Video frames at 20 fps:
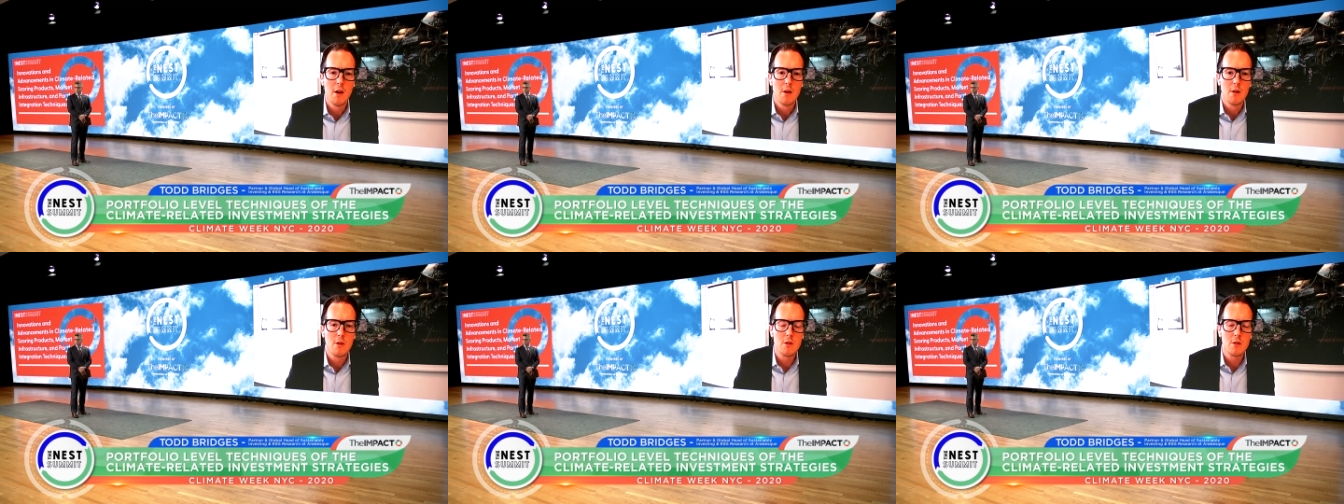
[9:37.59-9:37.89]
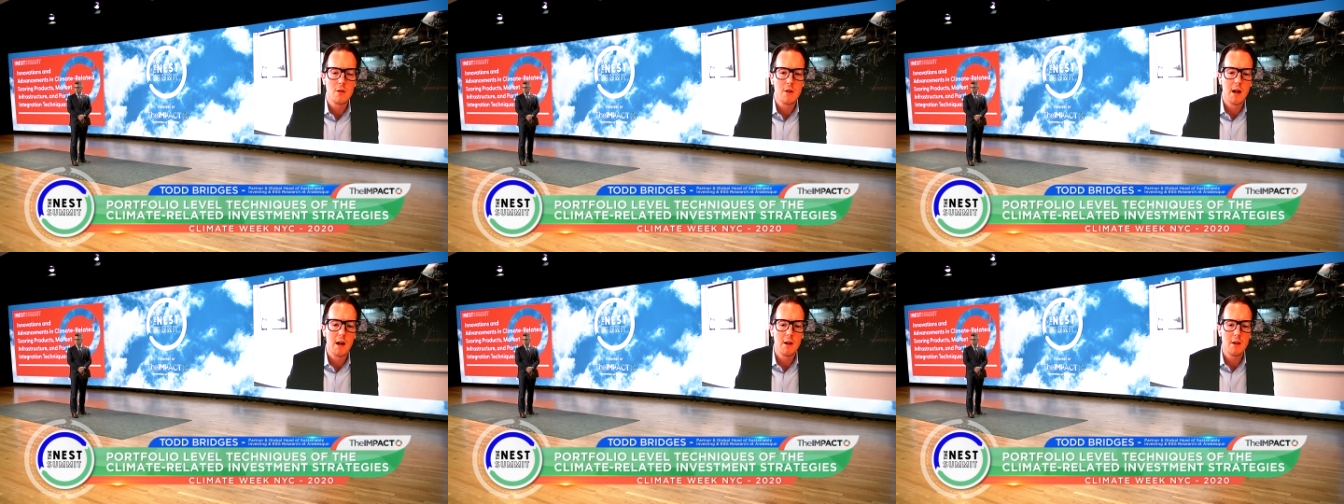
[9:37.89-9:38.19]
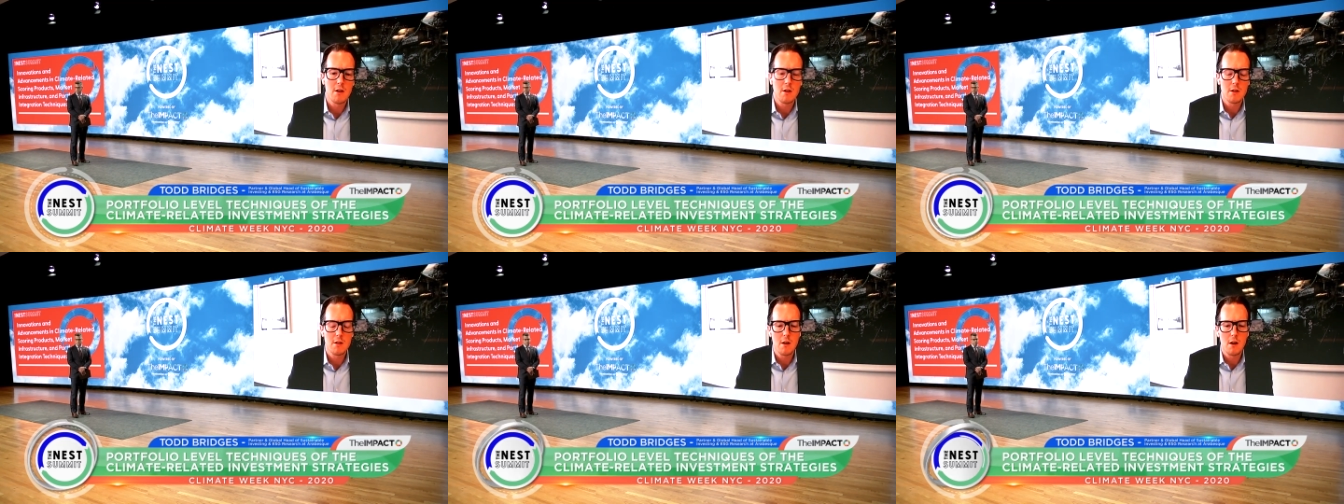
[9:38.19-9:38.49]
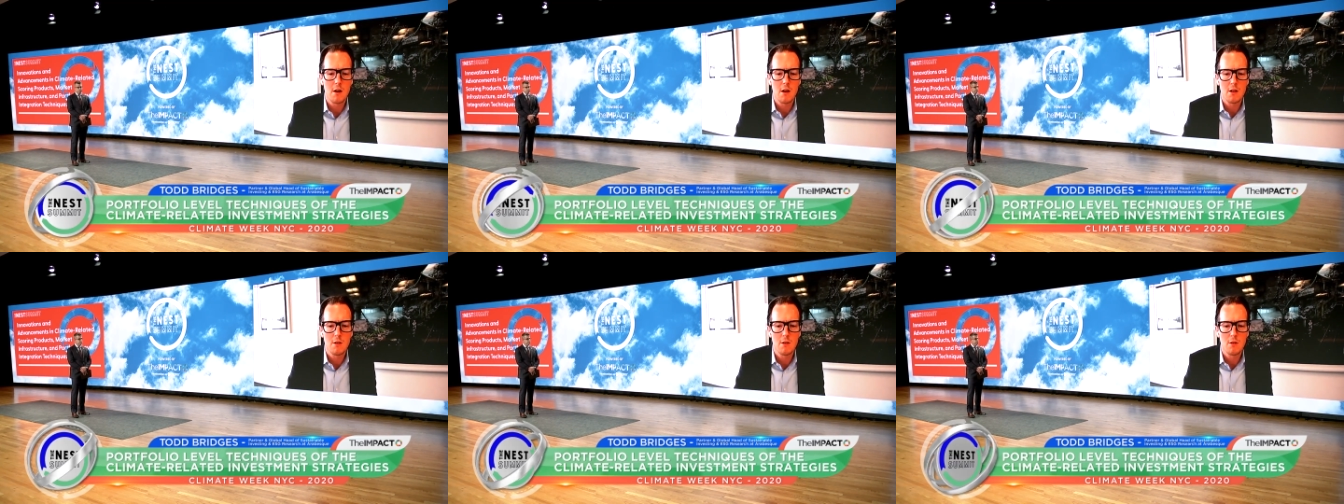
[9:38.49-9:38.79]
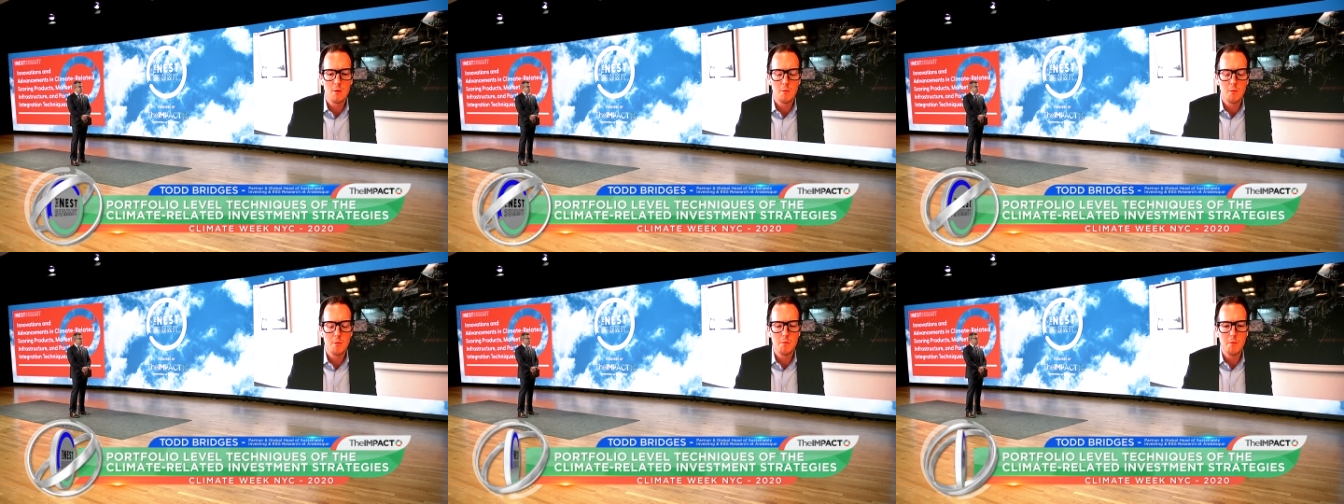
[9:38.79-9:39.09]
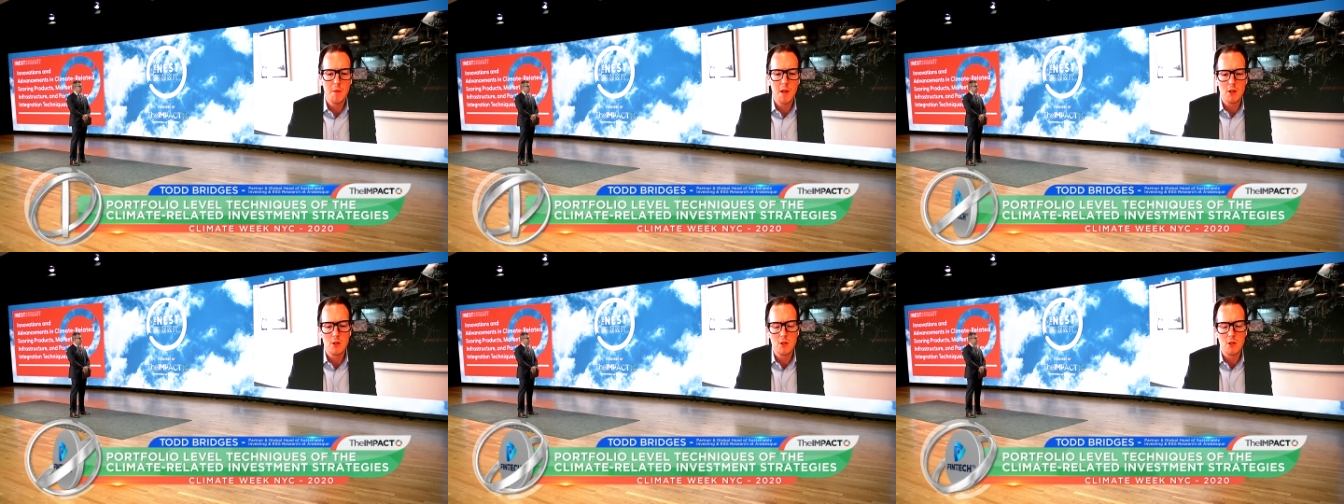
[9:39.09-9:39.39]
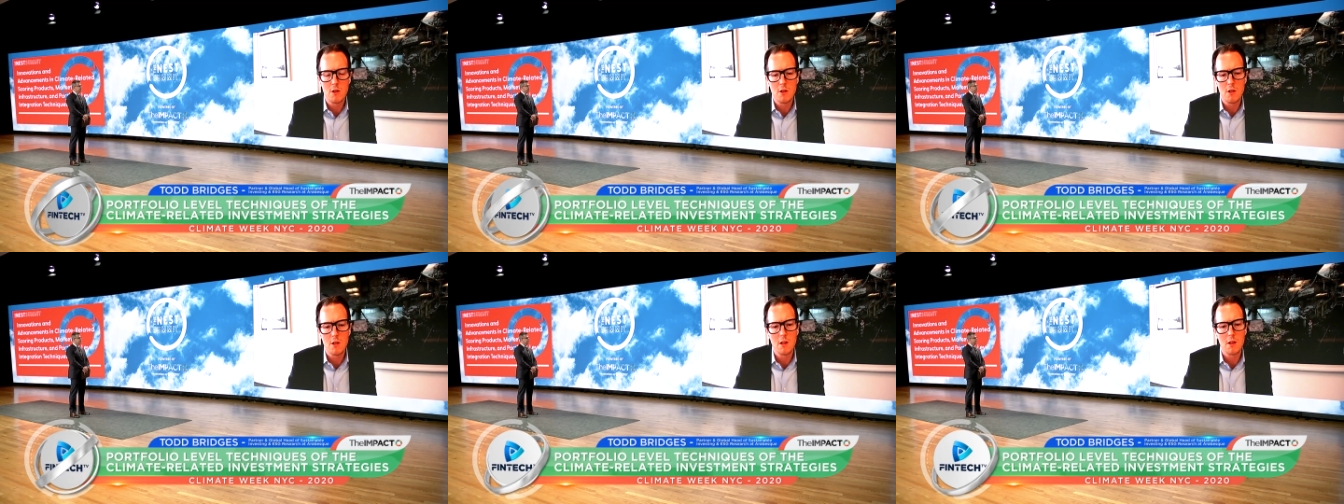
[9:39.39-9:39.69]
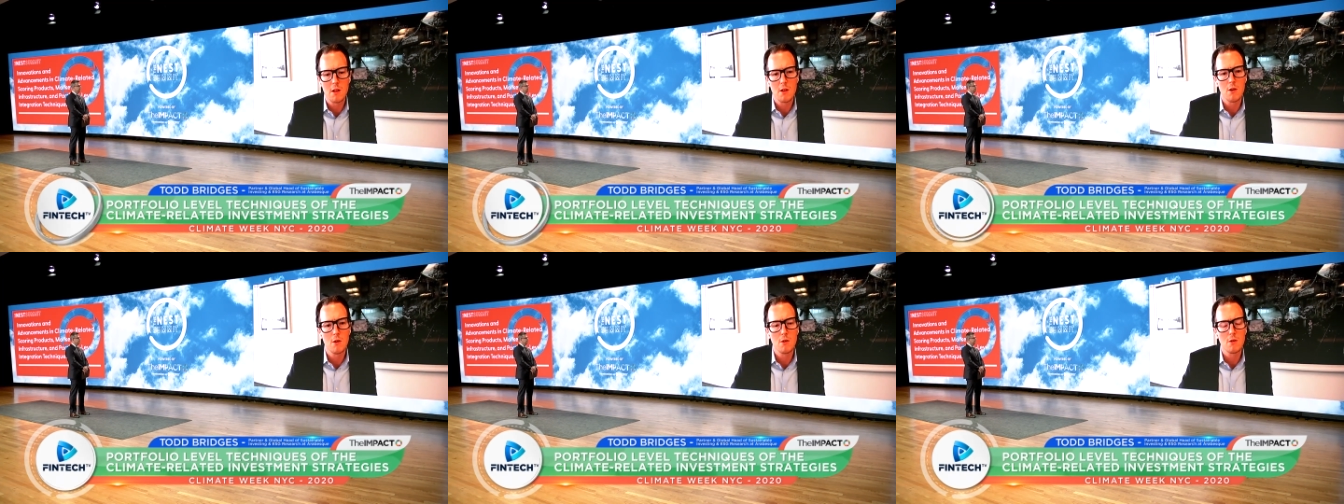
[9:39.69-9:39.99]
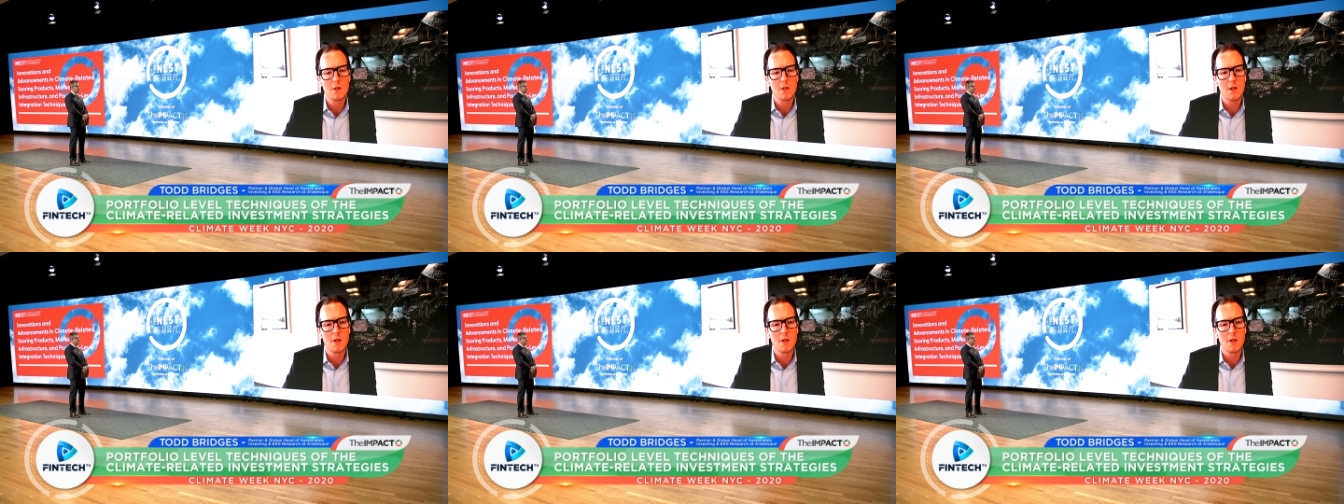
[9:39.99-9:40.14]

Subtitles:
So now you're starting to make sure that those